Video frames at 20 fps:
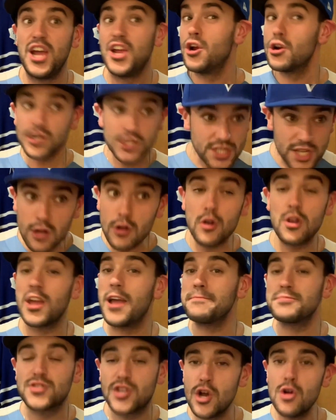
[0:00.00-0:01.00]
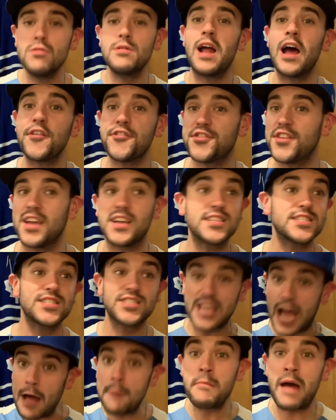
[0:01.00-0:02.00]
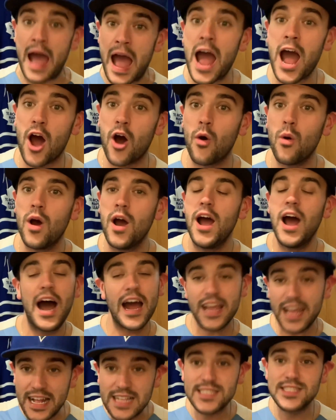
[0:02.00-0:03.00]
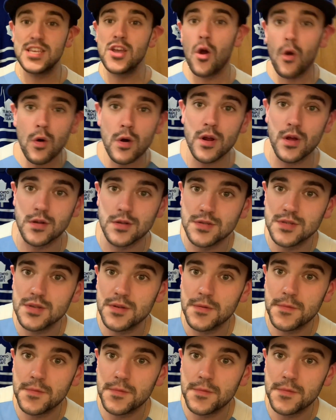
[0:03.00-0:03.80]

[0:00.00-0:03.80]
you're still only up 2-0 somehow against the Orioles.